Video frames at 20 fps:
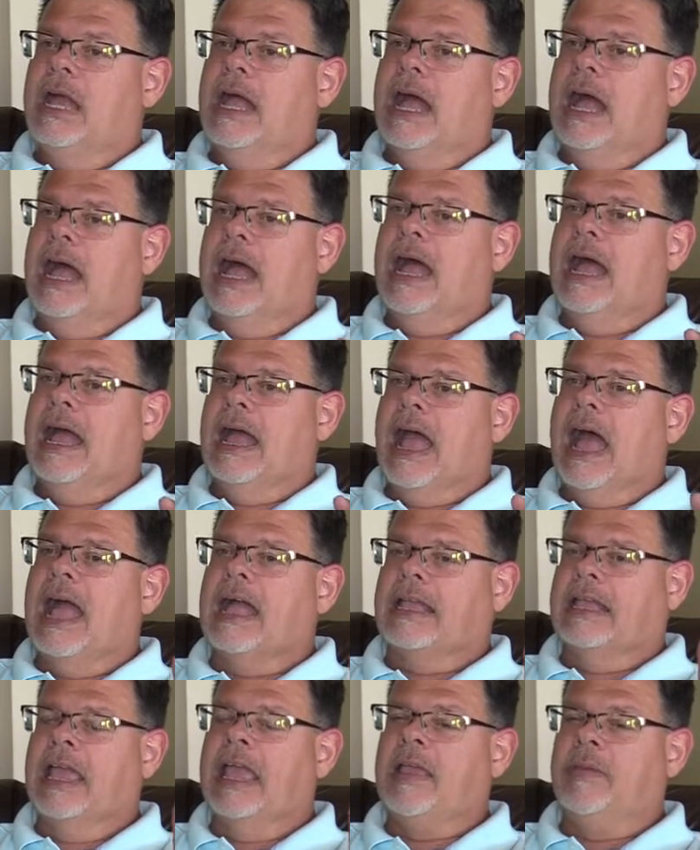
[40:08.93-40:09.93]
I
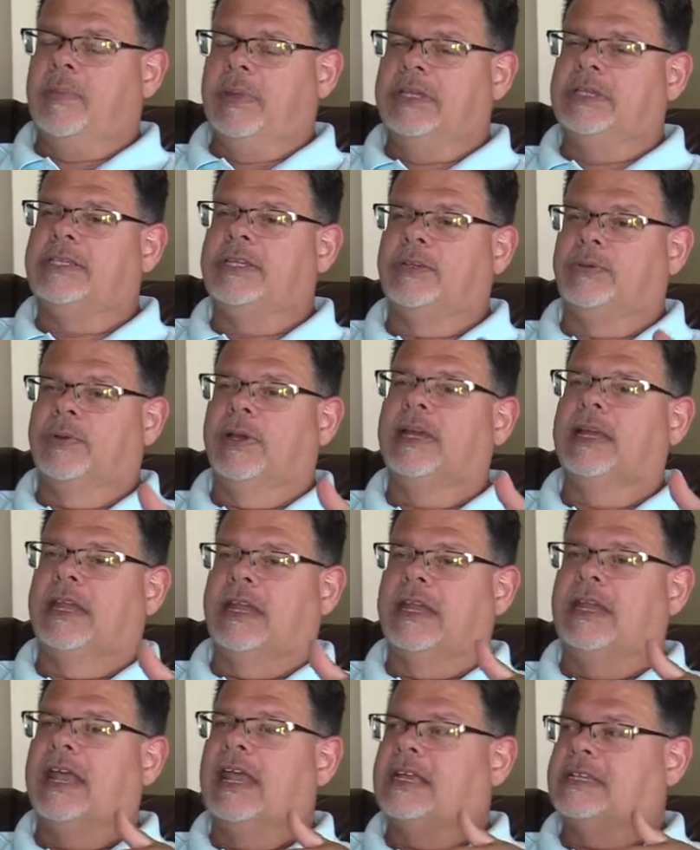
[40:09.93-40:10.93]
came into
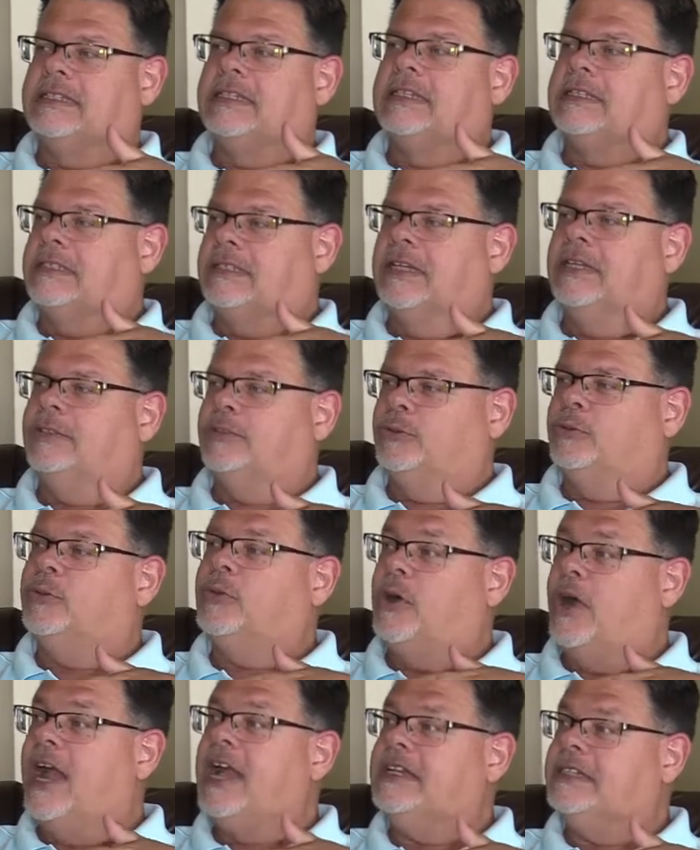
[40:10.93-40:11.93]
an existential
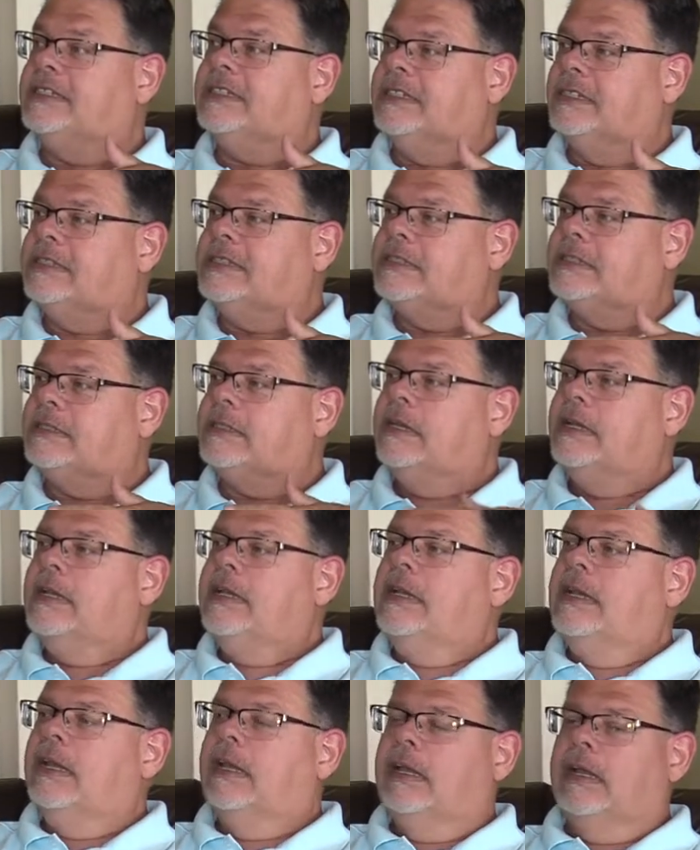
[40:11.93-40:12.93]
crisis,
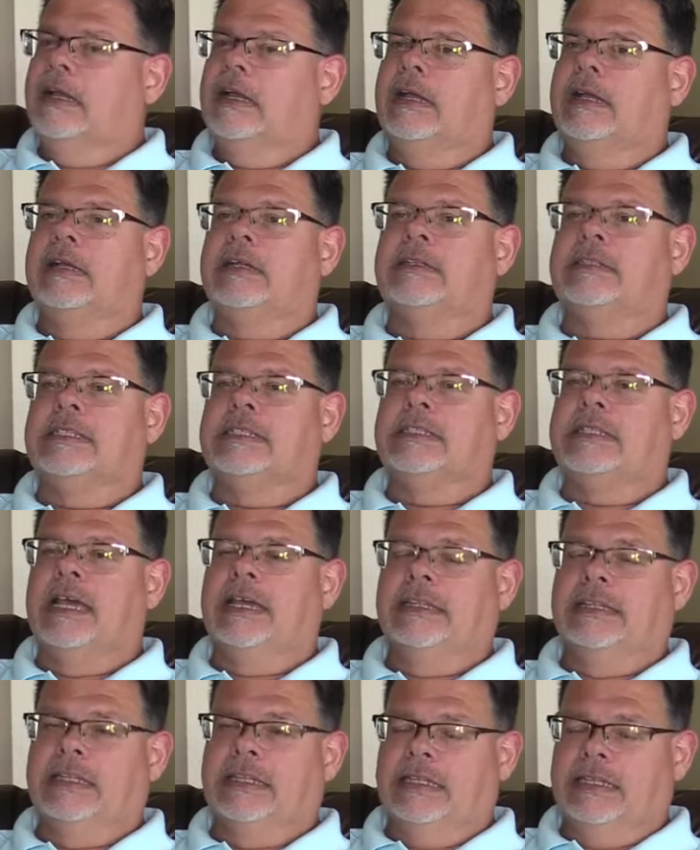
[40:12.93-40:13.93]
to
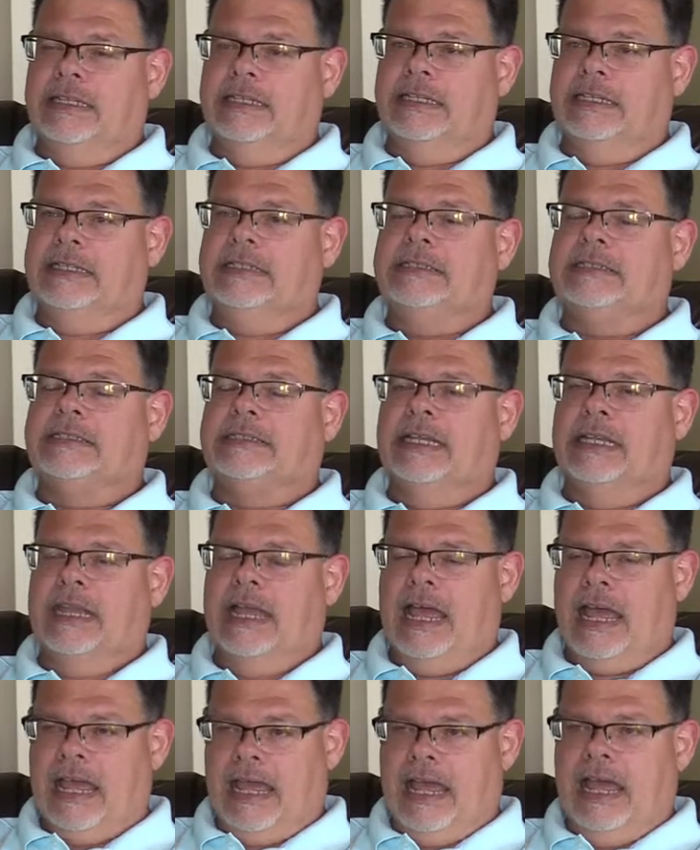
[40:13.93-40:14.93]
say the least, and
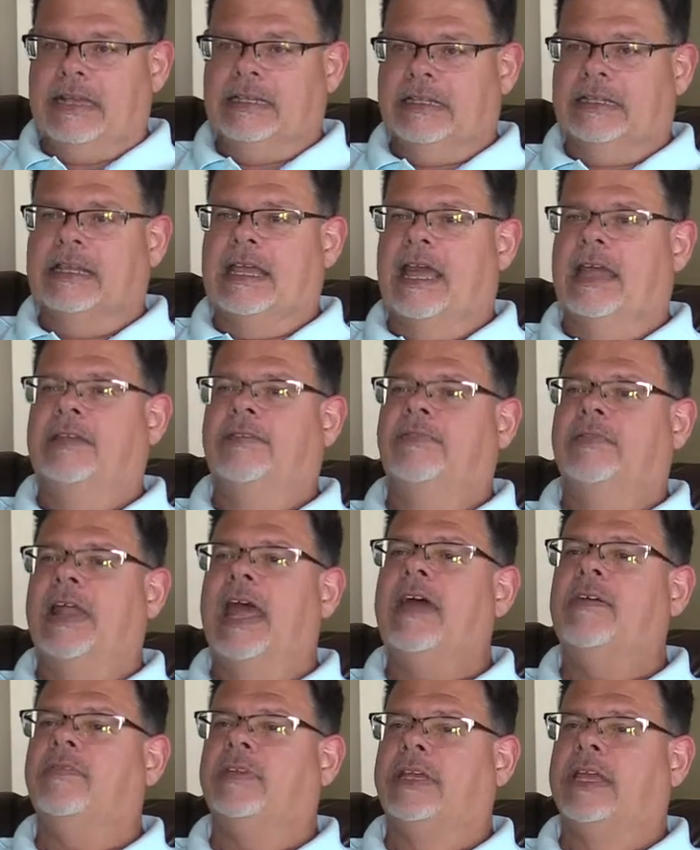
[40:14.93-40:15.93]
I had to kind of
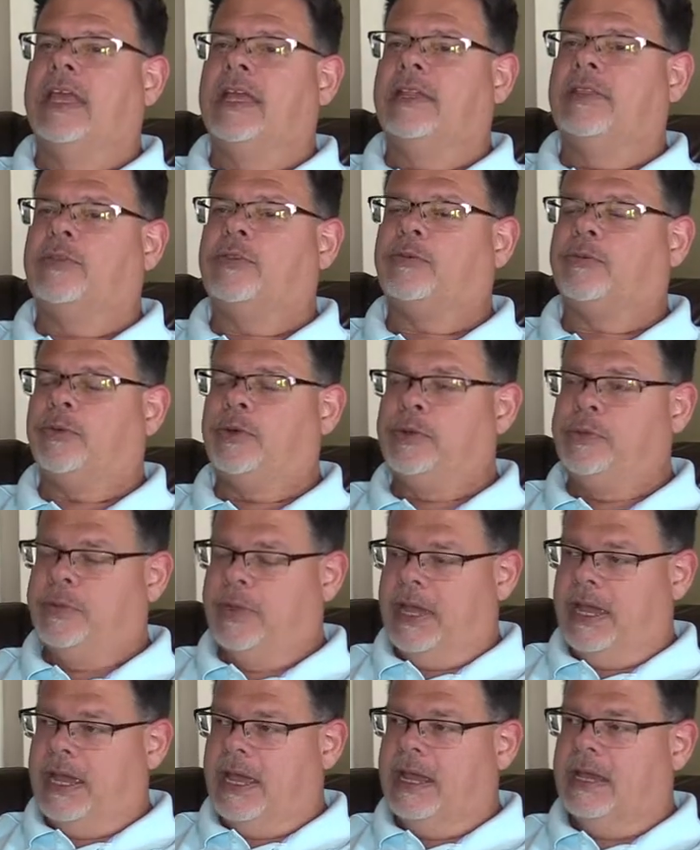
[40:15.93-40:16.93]
navigate through
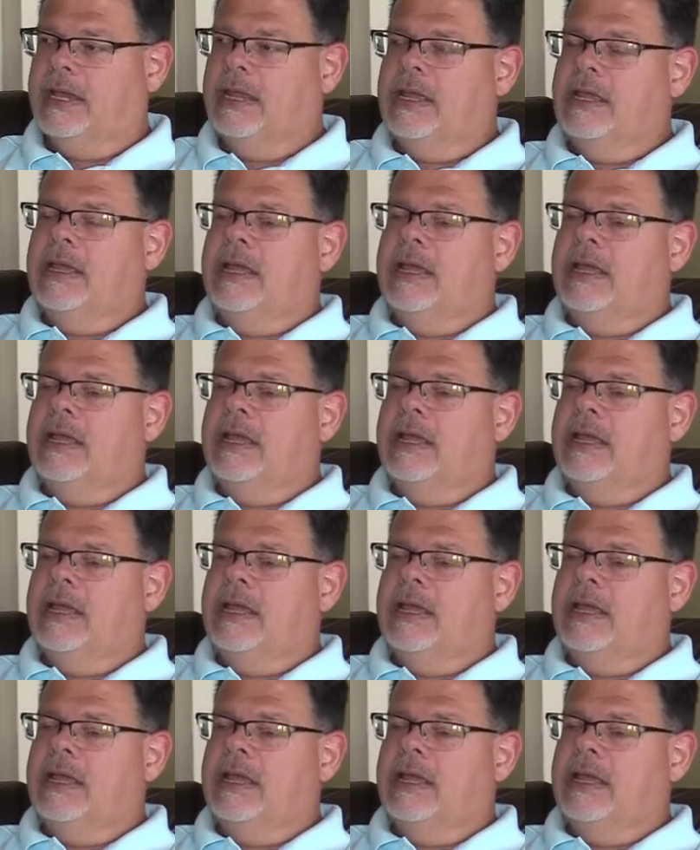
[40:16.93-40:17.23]
that.